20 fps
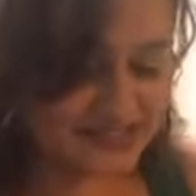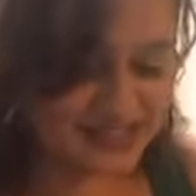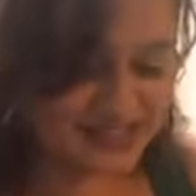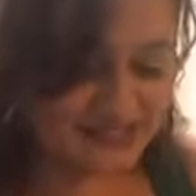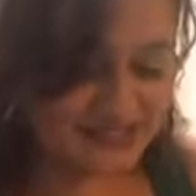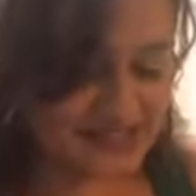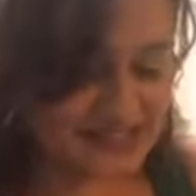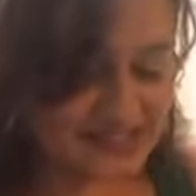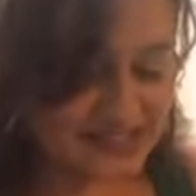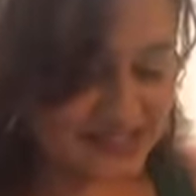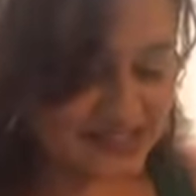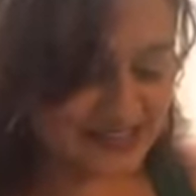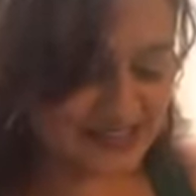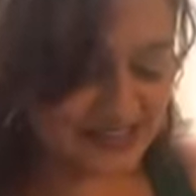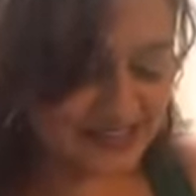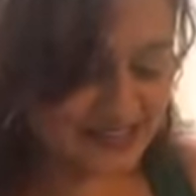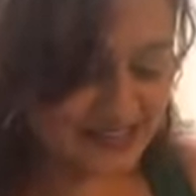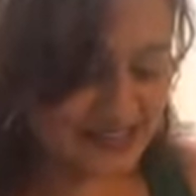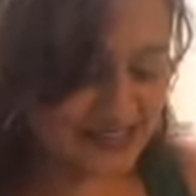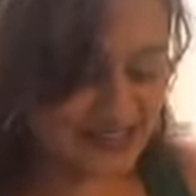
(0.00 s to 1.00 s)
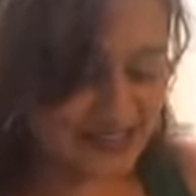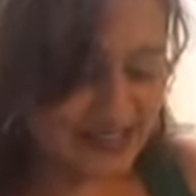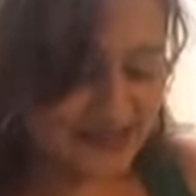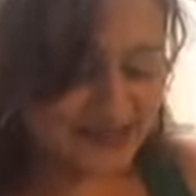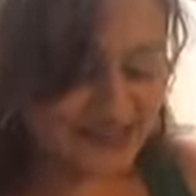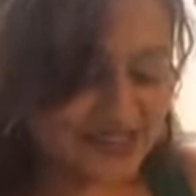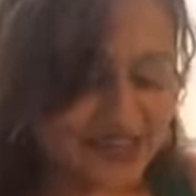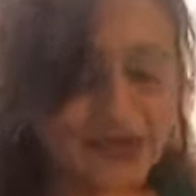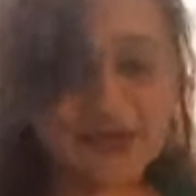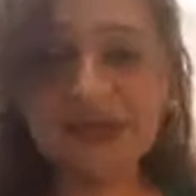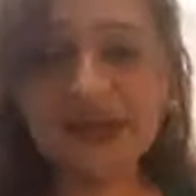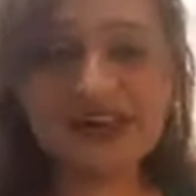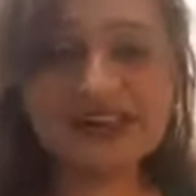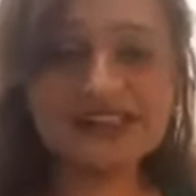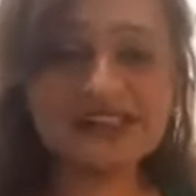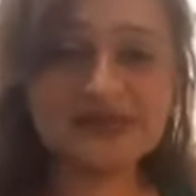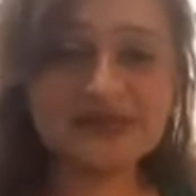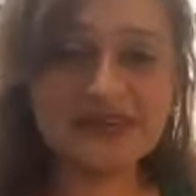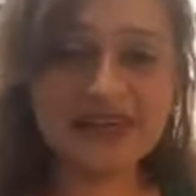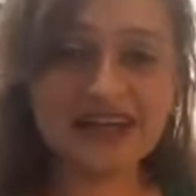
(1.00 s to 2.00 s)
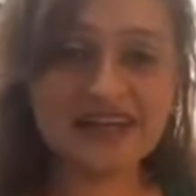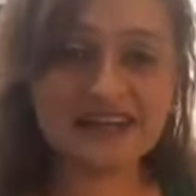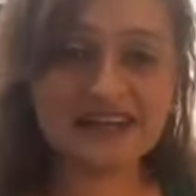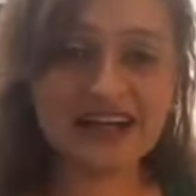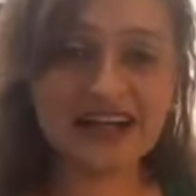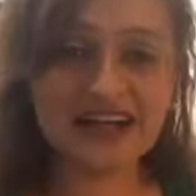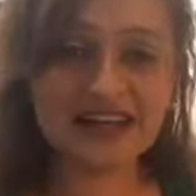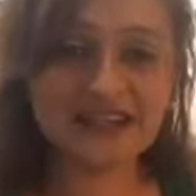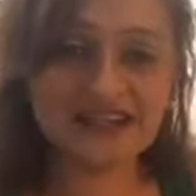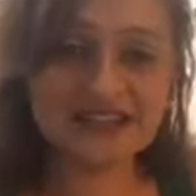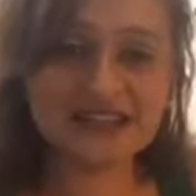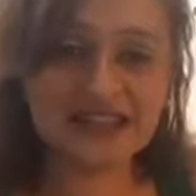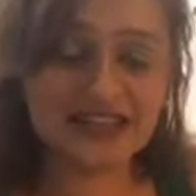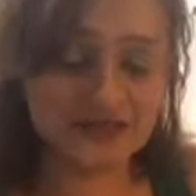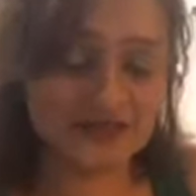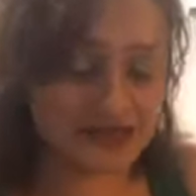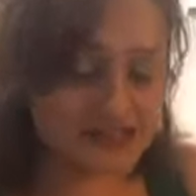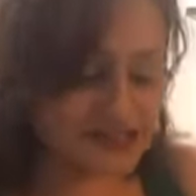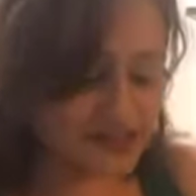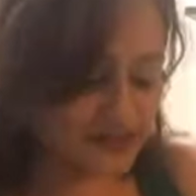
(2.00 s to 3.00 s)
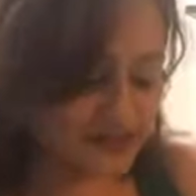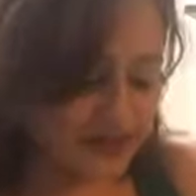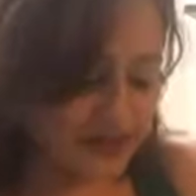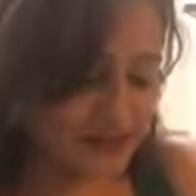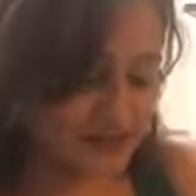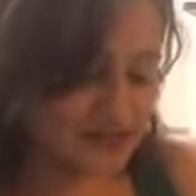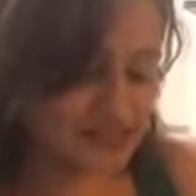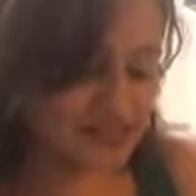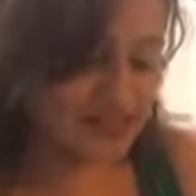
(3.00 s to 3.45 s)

I was like, they wanted to be at the house, so they went to grandpa's